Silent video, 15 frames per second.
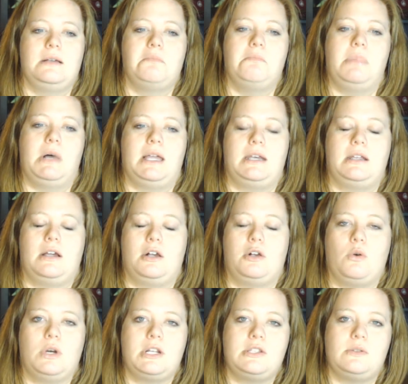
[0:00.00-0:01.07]
but
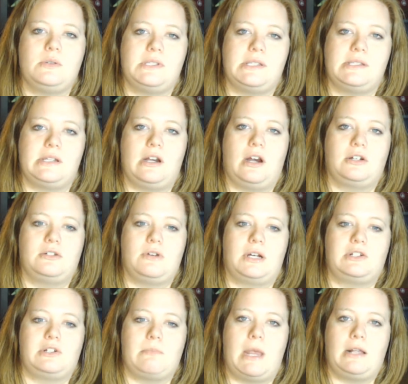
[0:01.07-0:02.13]
according to assistant art
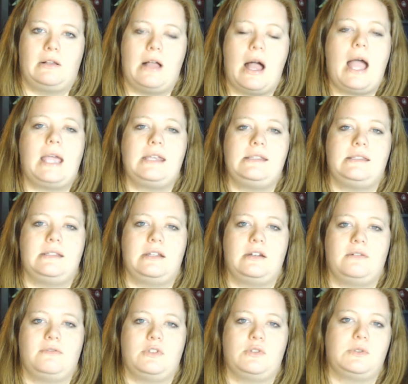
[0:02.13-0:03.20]
director Michael Hines in
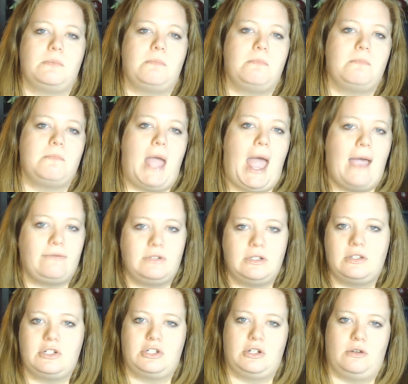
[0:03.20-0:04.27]
interviews after
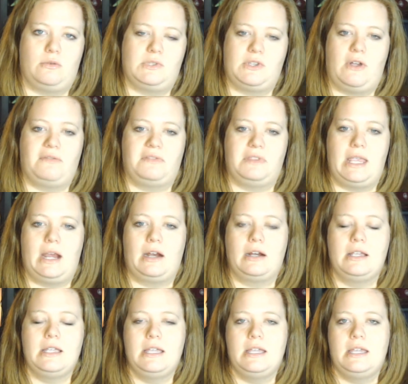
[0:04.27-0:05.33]
the show was off the air,
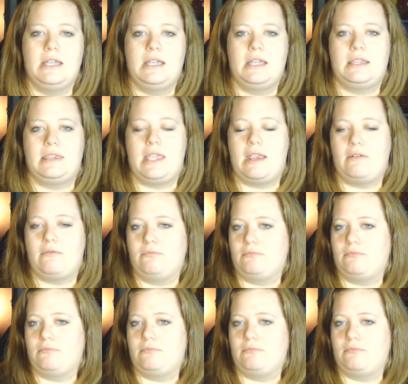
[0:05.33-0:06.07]
he